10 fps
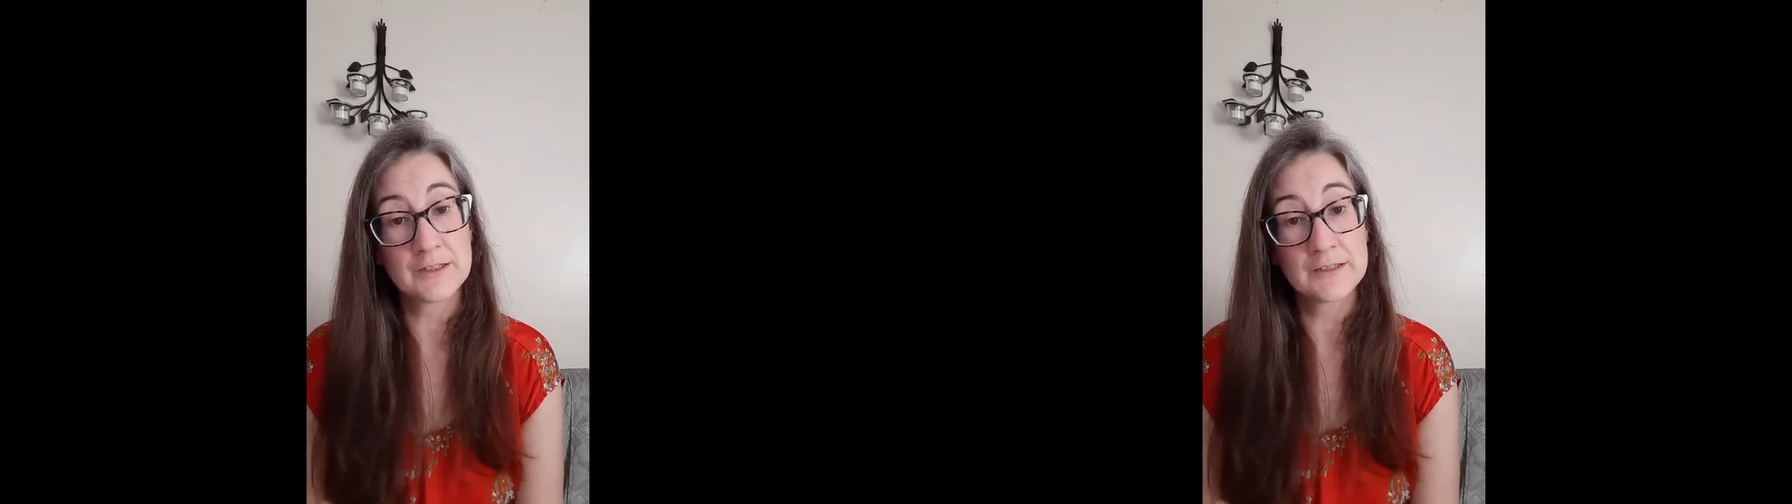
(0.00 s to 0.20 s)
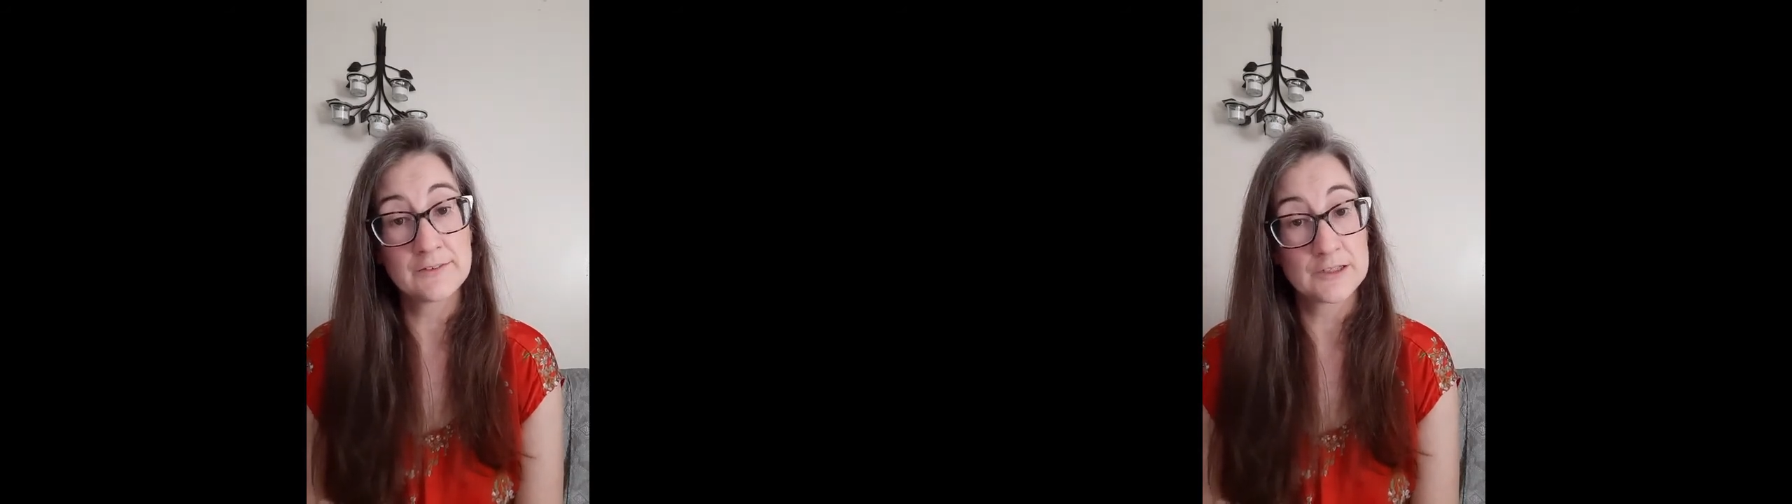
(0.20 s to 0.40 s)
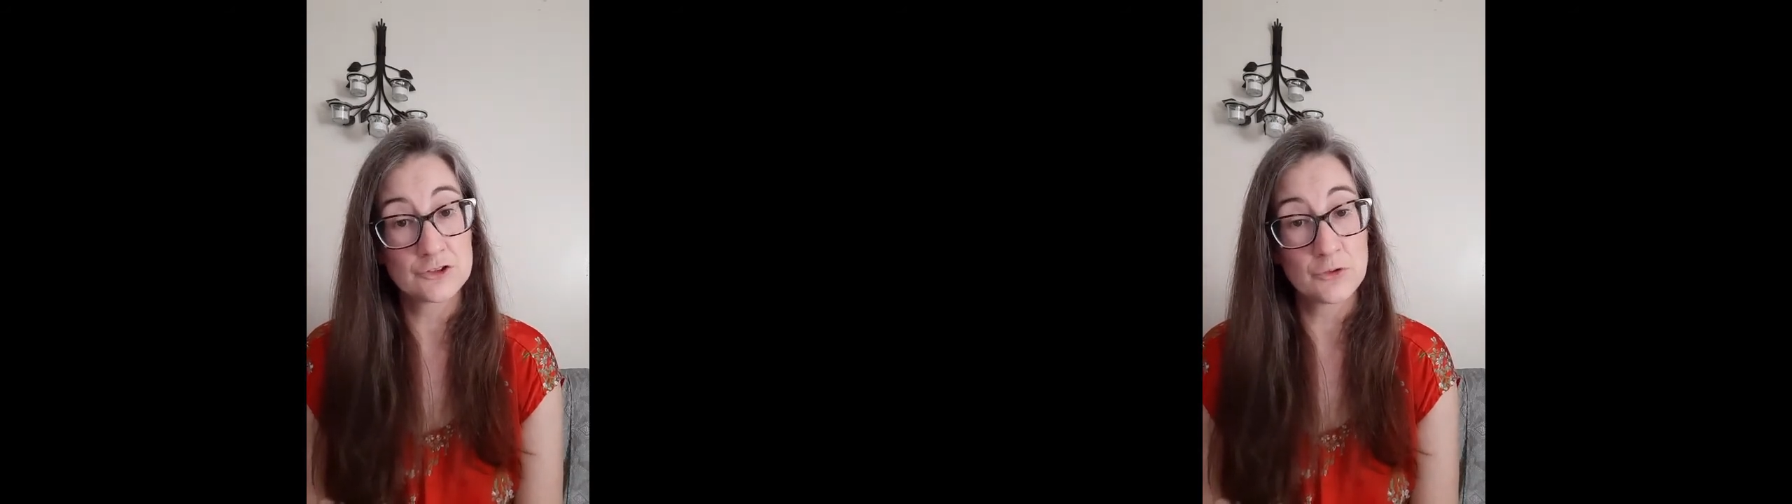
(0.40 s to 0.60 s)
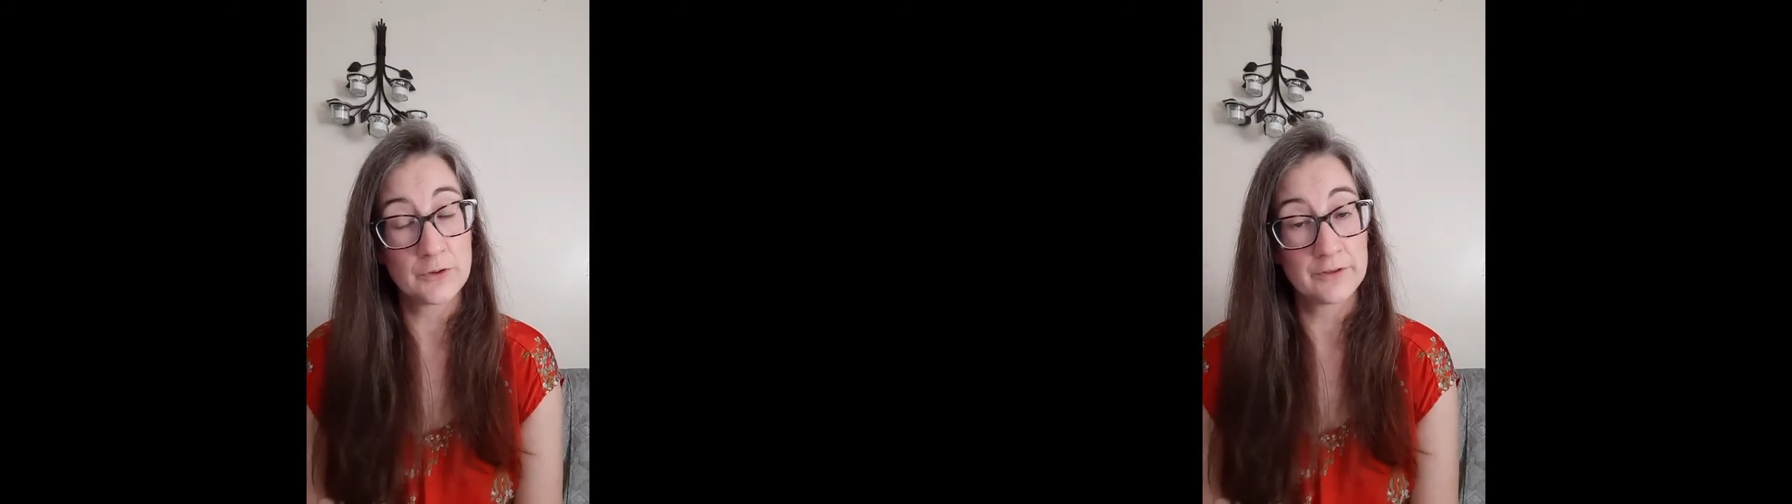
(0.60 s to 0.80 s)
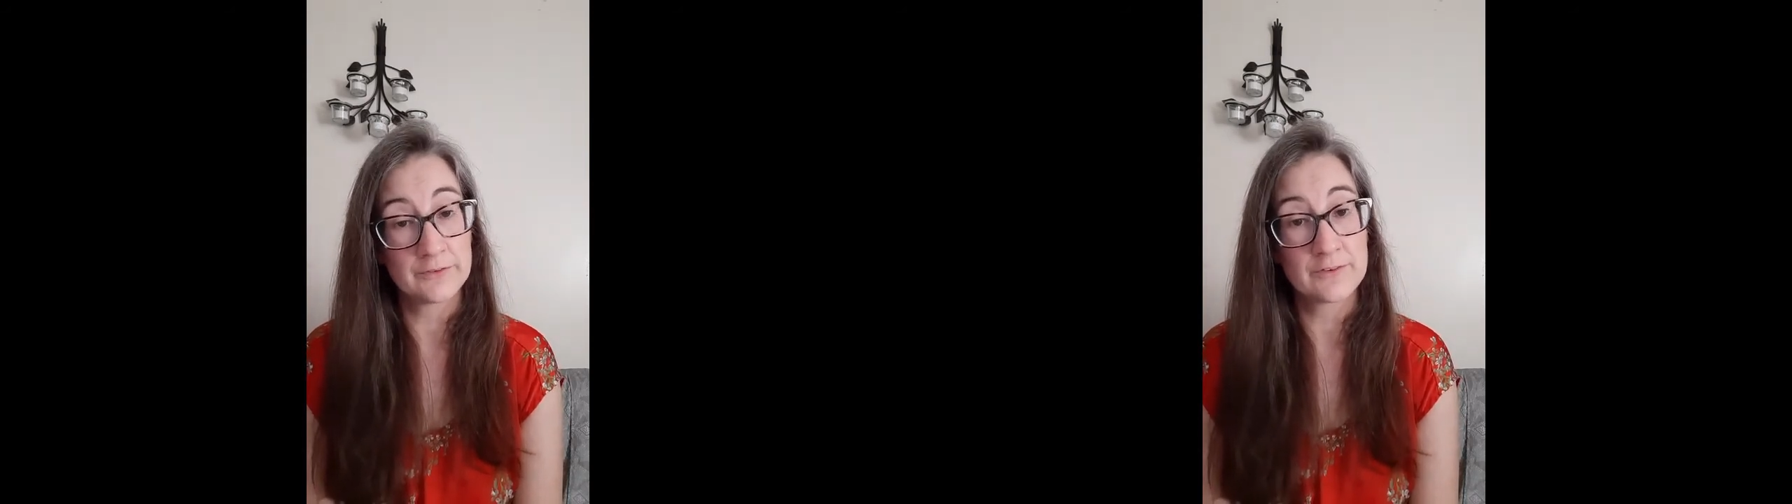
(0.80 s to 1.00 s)
essential
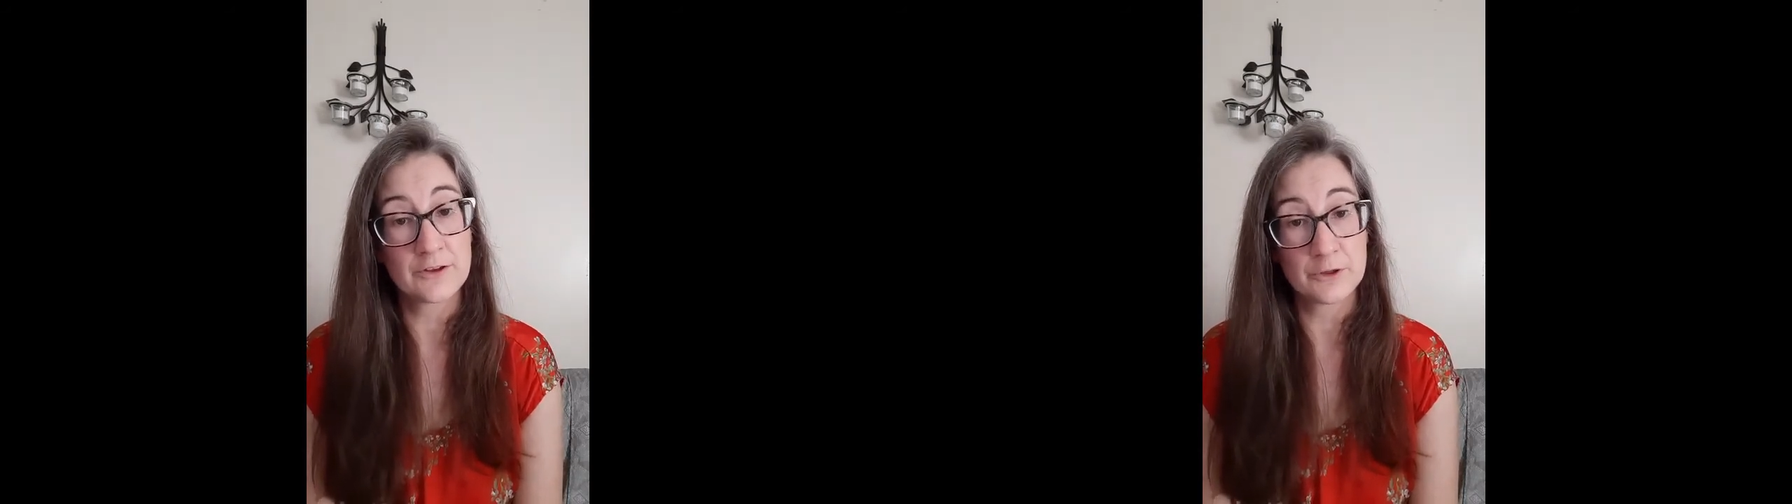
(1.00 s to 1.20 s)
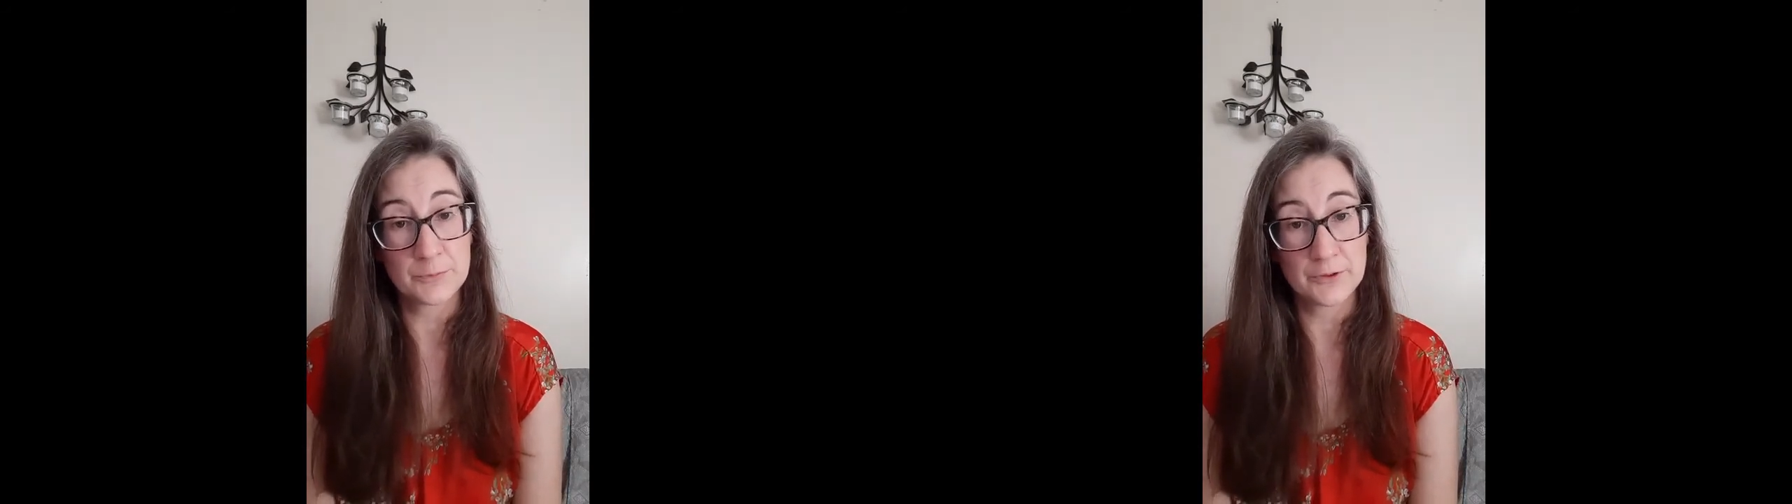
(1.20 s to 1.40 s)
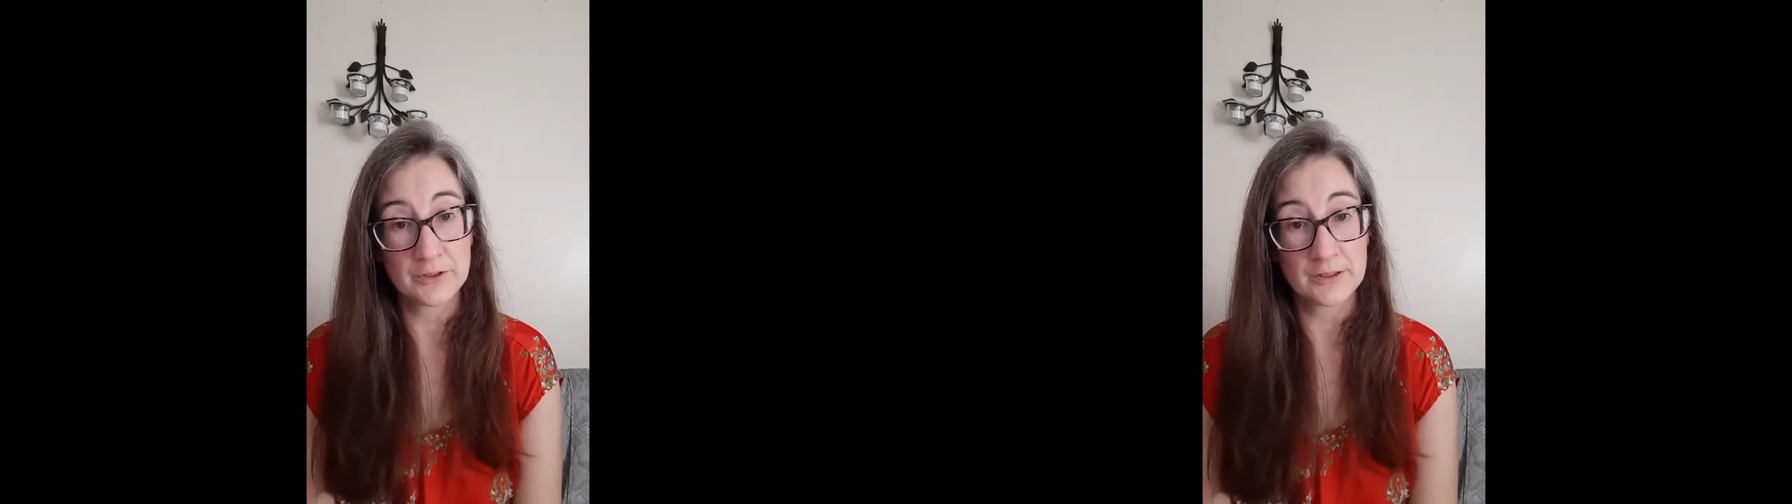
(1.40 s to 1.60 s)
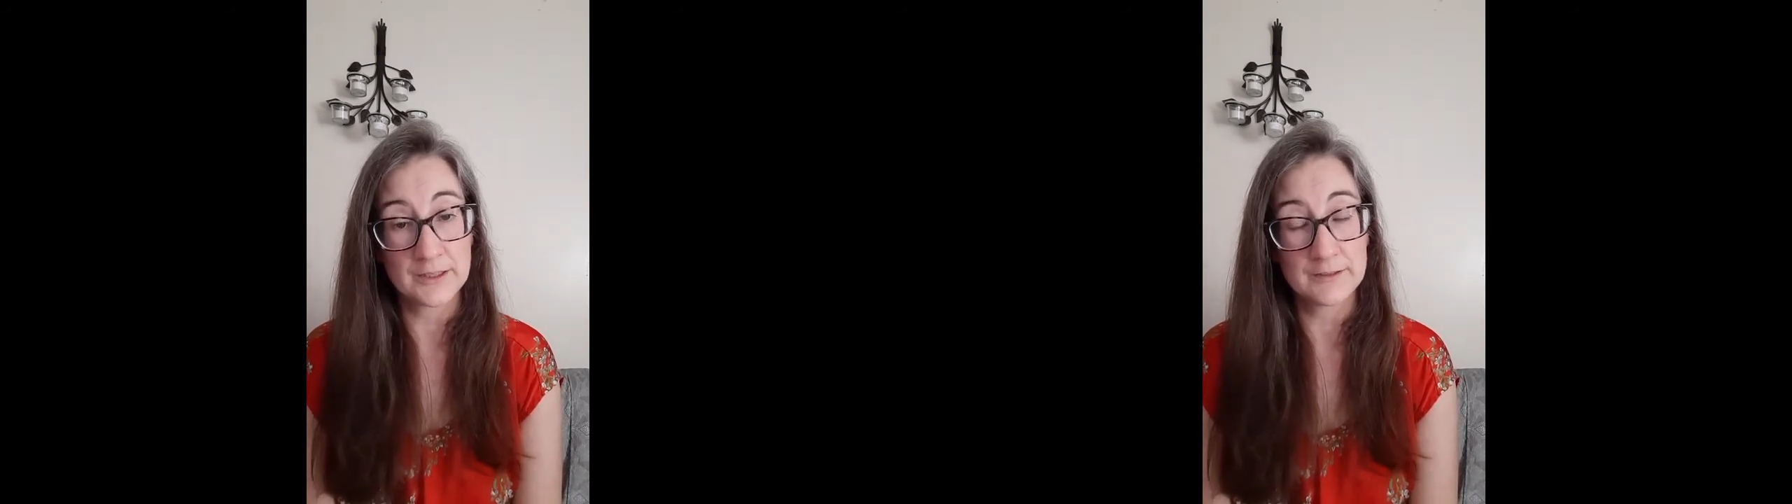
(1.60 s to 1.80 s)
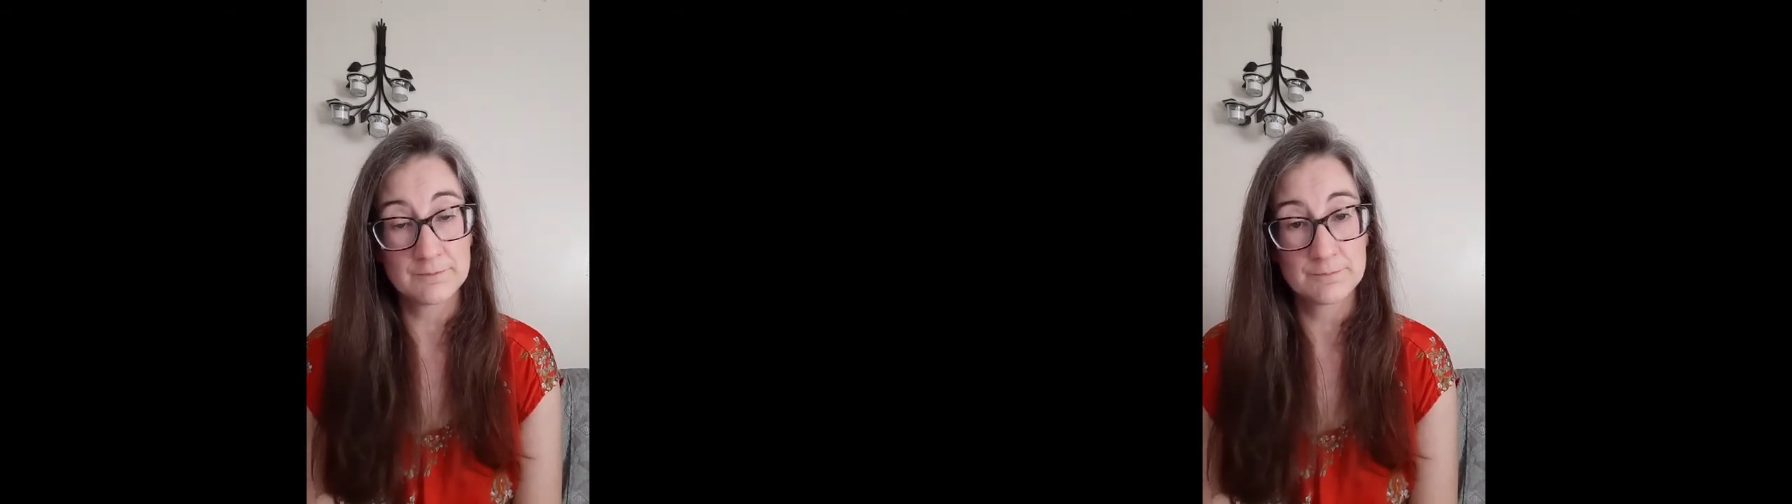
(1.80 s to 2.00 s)
oils therapeutically.